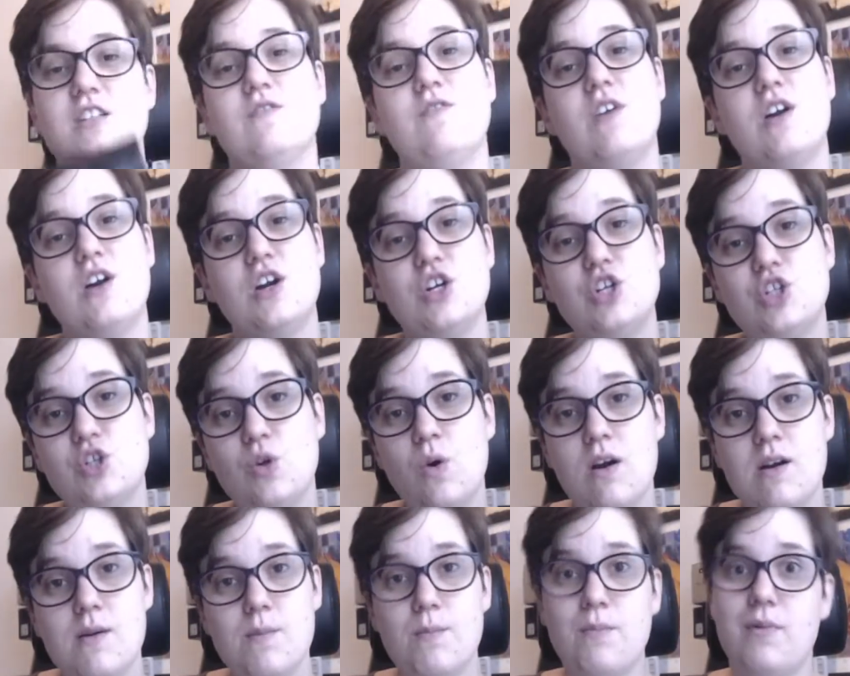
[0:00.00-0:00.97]
very
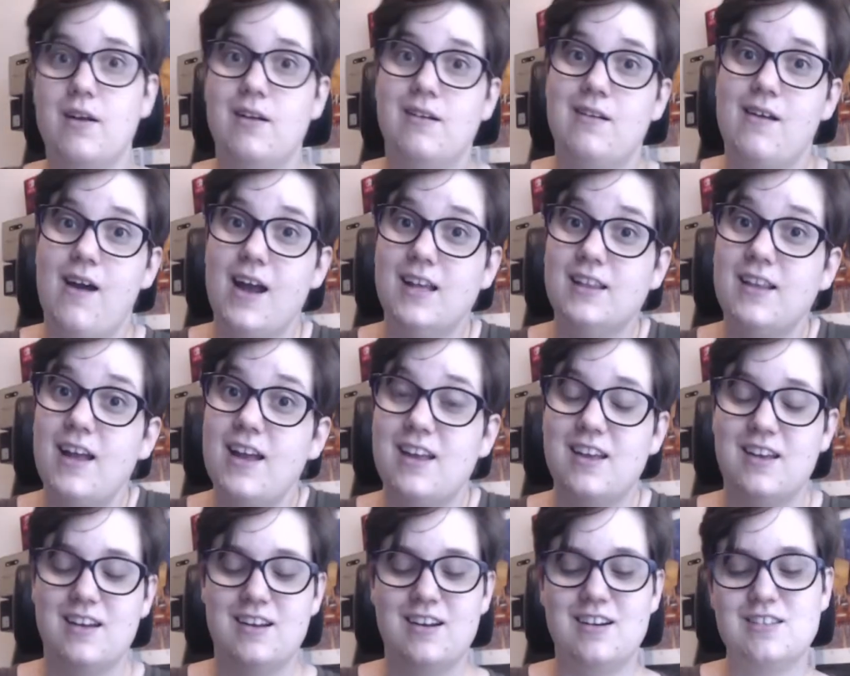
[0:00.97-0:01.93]
short, but I like
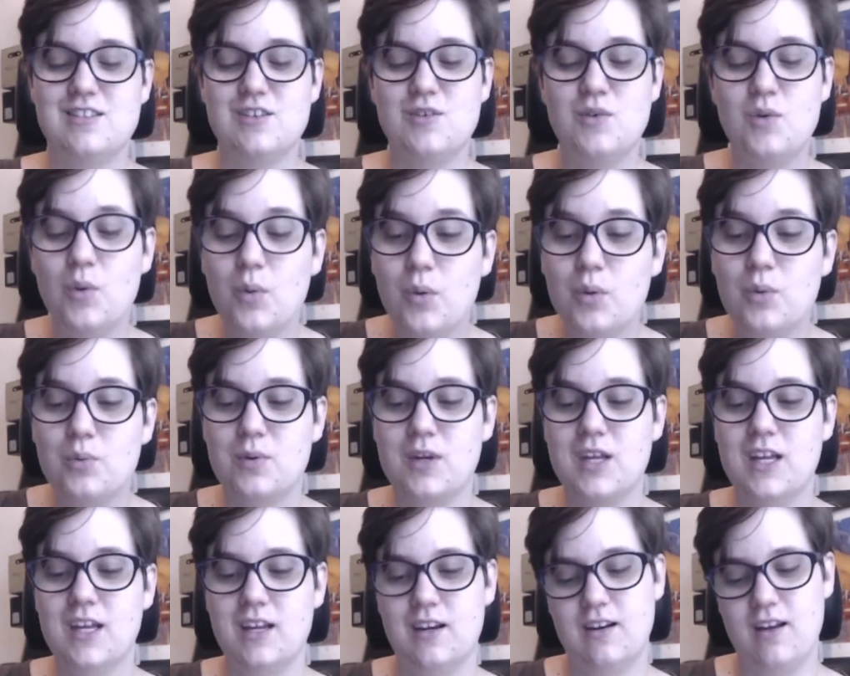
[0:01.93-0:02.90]
it. It's a cool
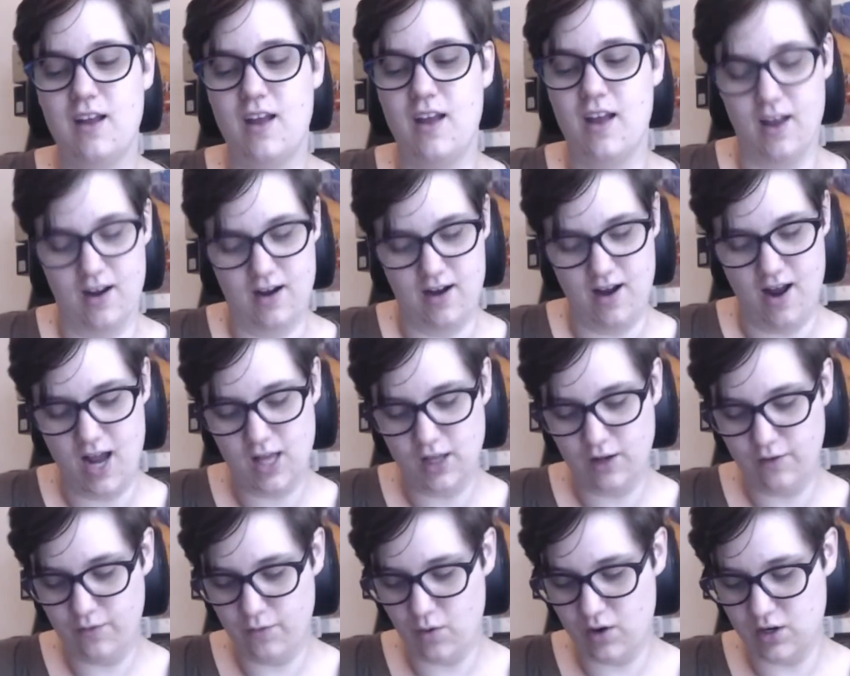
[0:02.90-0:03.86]
read, and I
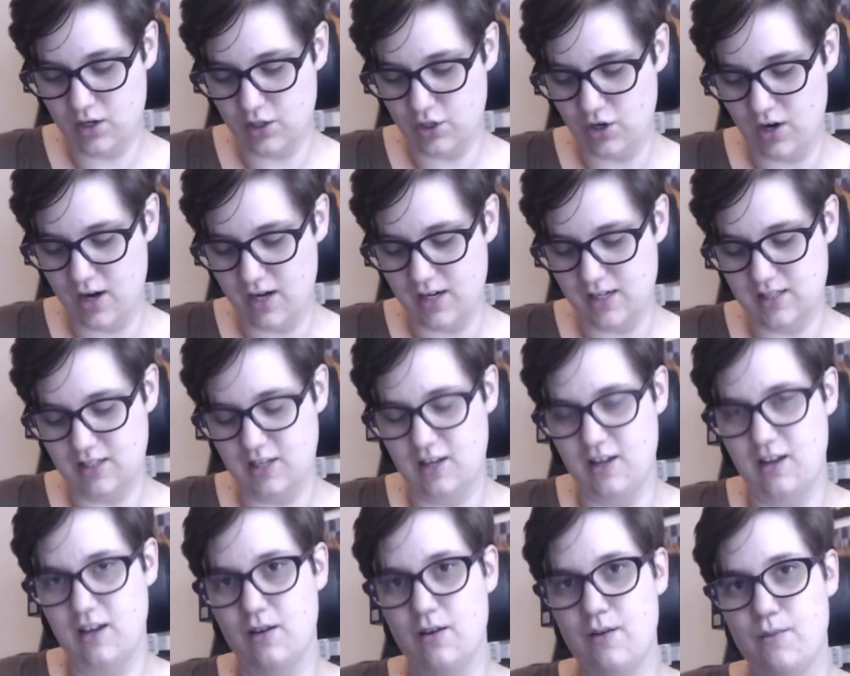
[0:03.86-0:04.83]
look forward to trying to
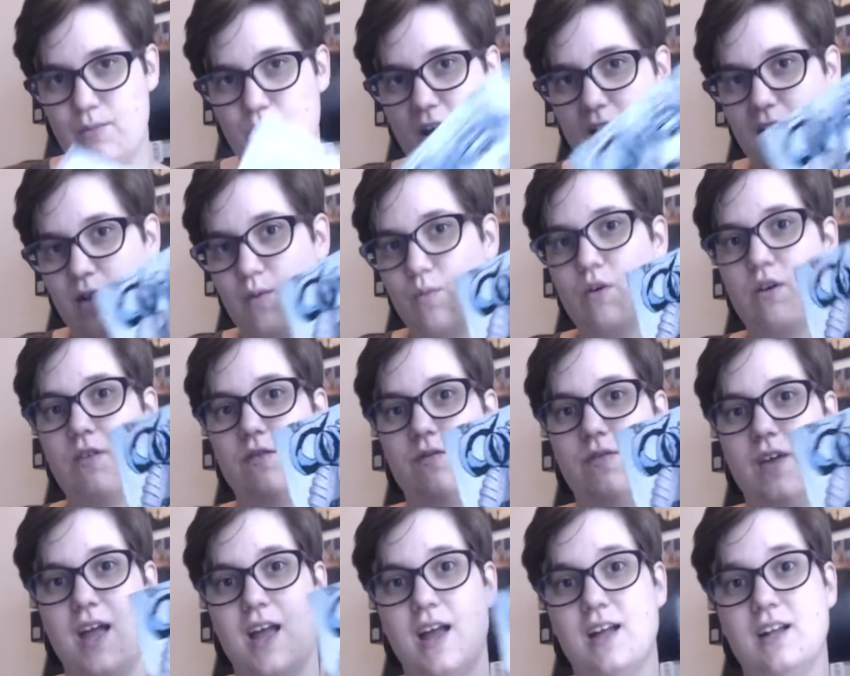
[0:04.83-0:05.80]
see Brian Wolf
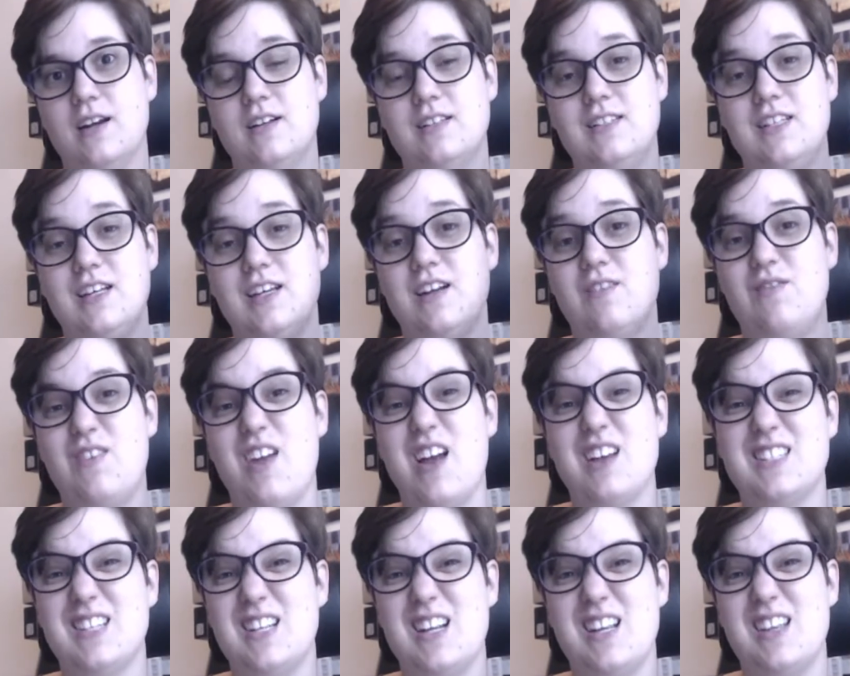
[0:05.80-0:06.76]
and seeing if he
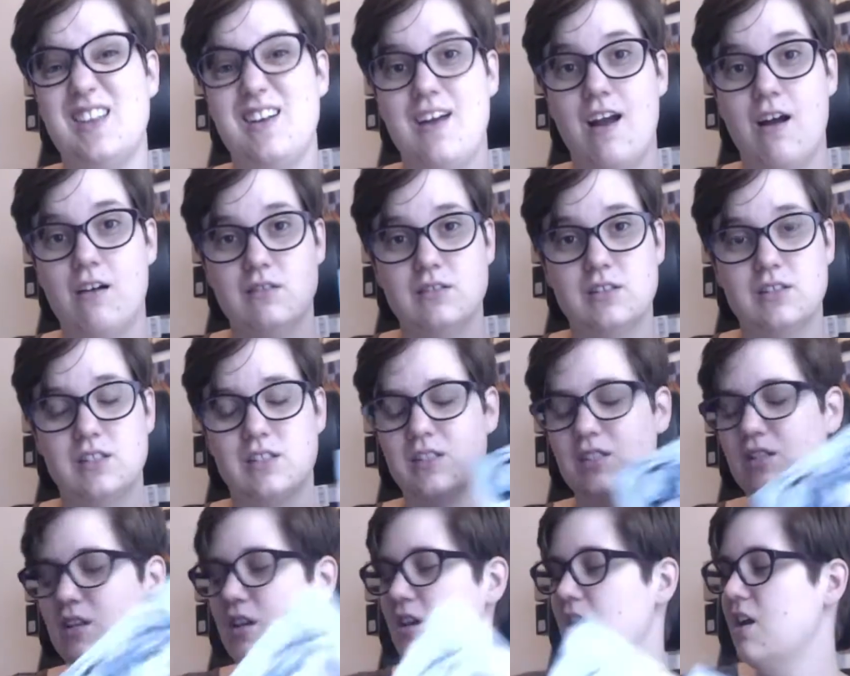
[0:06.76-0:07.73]
has anything else.